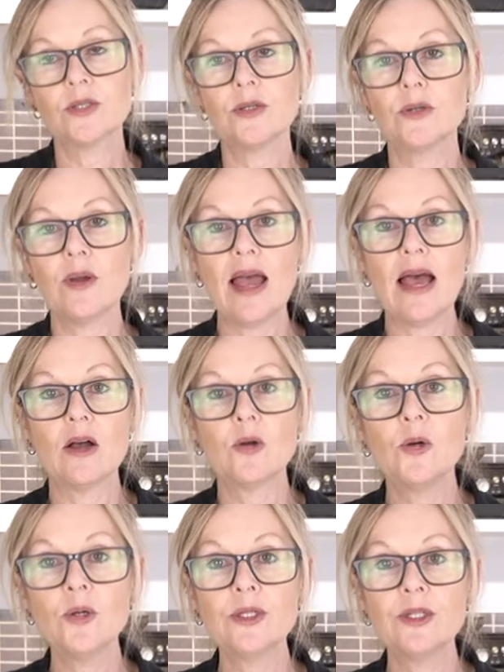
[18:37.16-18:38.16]
to our
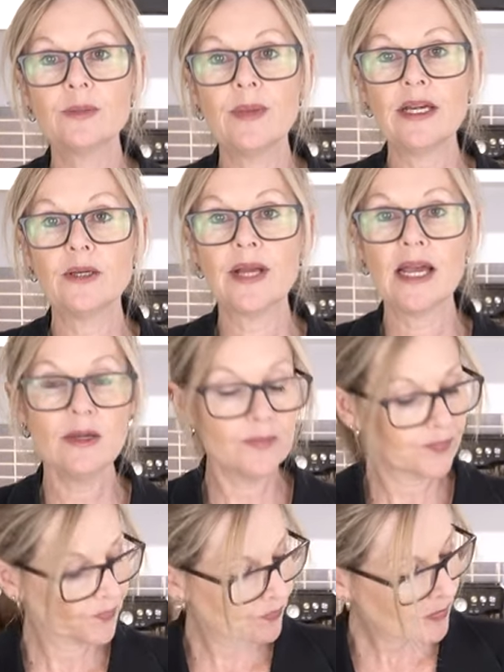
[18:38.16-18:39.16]
Cookidoo menu now.
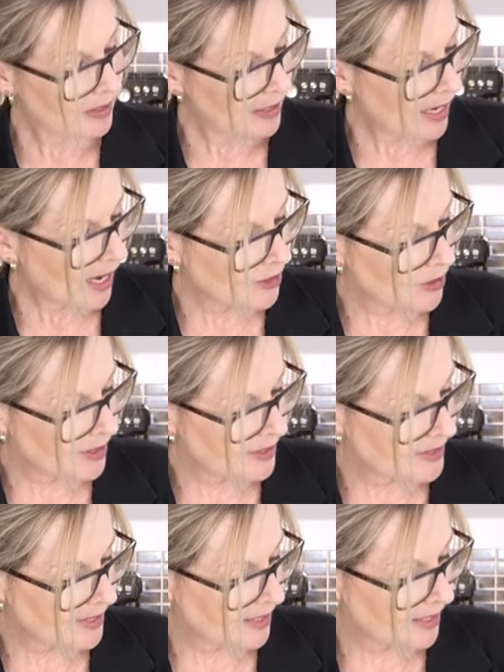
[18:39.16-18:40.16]
And you
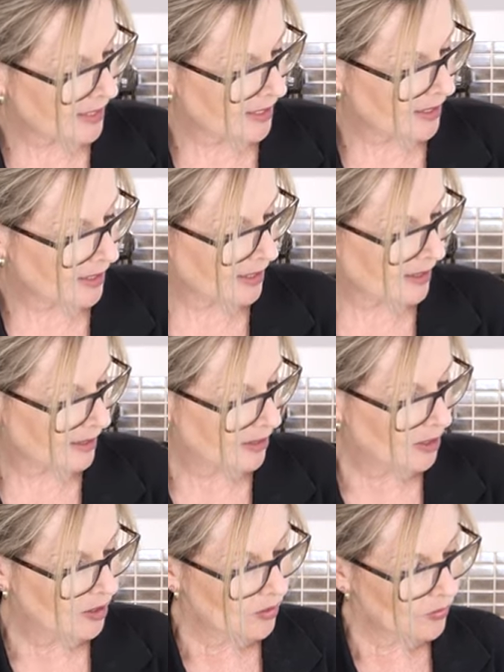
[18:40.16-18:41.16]
can see here,
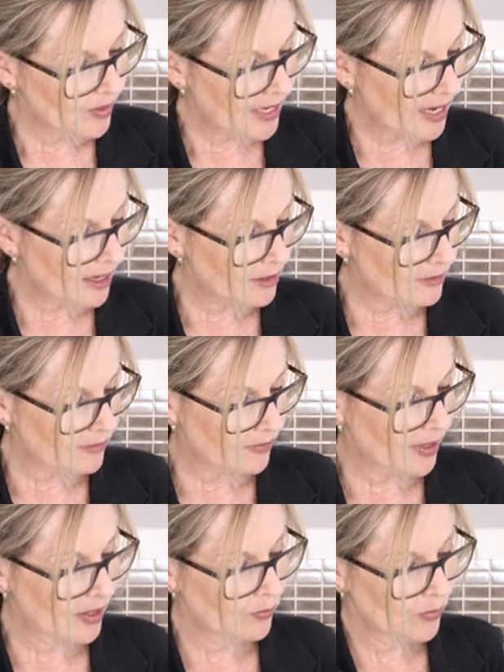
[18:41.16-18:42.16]
we have
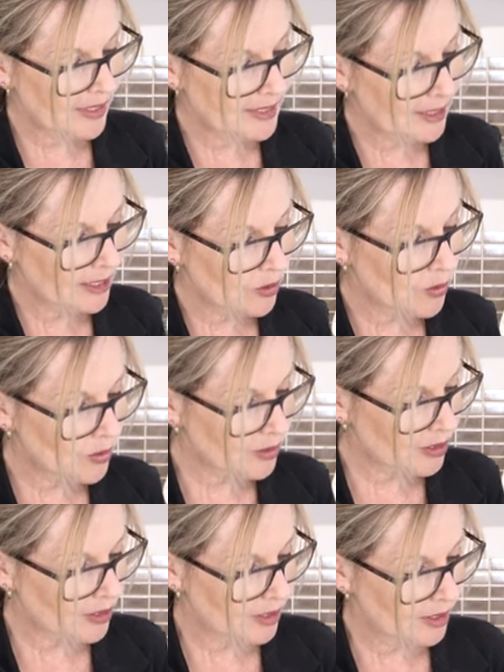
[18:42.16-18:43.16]
recently
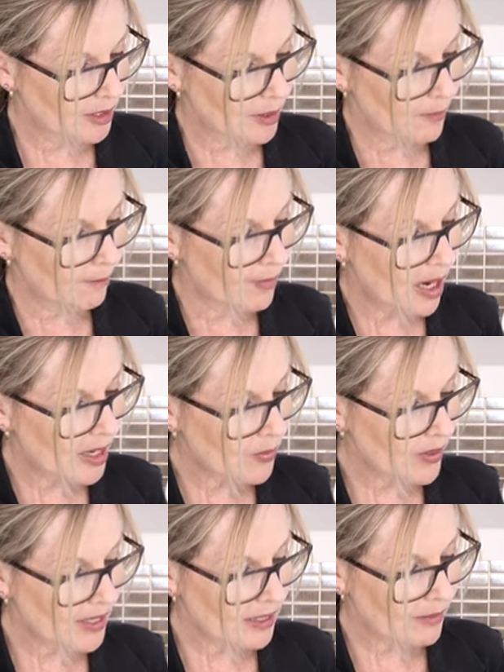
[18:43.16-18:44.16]
cooked, my
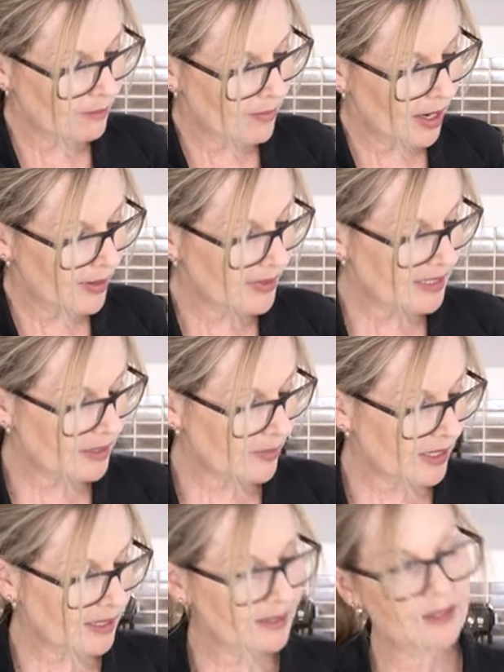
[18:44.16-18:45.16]
week, my
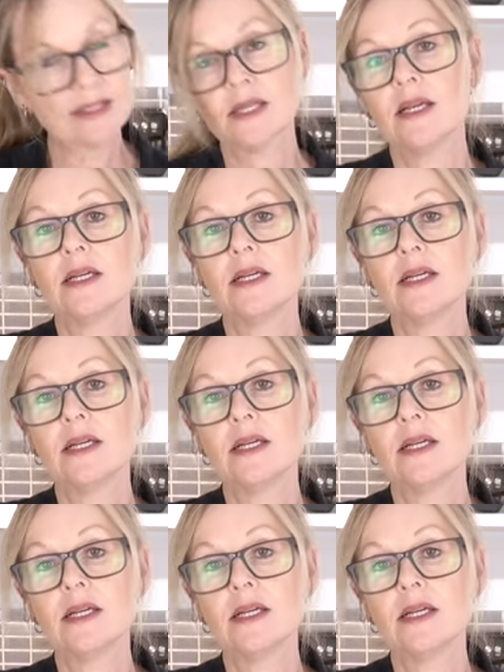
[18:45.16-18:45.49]
recipes.